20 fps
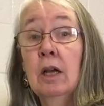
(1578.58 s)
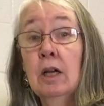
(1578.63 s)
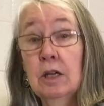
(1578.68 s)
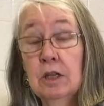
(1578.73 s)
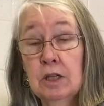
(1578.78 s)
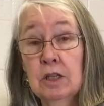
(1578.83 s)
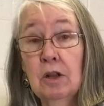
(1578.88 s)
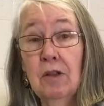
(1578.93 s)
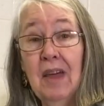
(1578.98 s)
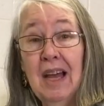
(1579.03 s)

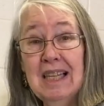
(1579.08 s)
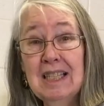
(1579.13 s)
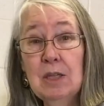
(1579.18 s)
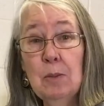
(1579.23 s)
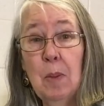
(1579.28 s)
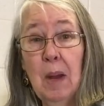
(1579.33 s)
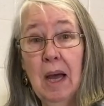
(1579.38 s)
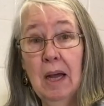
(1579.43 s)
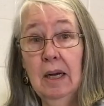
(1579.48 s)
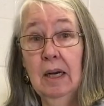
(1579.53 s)
So that's
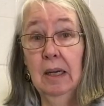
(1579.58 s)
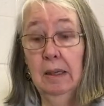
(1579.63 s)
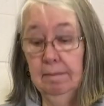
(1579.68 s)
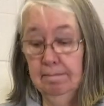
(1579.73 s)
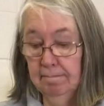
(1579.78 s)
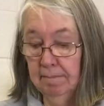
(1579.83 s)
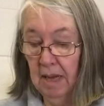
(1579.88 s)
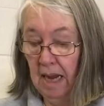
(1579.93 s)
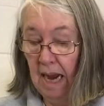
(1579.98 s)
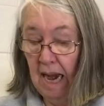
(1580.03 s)
about it.
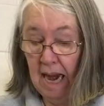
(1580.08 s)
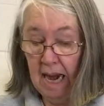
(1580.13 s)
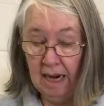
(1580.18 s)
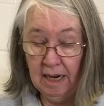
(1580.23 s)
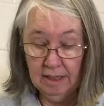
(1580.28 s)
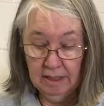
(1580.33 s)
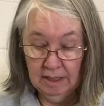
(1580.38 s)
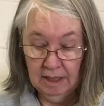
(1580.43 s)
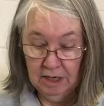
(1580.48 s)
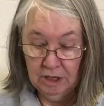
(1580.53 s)

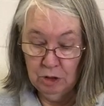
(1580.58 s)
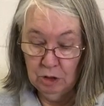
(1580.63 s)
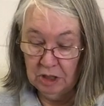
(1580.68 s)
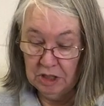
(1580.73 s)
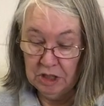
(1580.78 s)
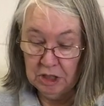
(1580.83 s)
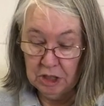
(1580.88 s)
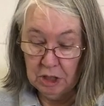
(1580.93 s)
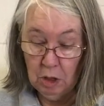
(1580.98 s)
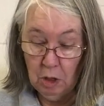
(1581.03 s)
And you can
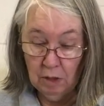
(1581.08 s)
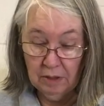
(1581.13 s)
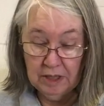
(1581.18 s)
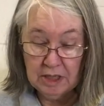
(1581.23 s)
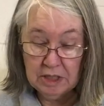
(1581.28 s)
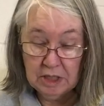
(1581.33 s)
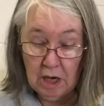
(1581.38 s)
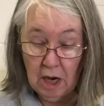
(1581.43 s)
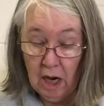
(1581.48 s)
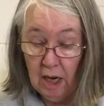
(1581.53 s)
see all
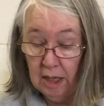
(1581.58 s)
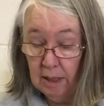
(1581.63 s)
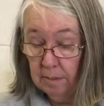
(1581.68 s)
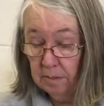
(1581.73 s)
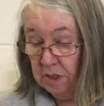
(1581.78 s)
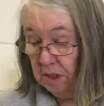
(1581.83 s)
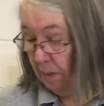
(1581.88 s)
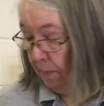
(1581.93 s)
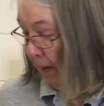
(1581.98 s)
these items that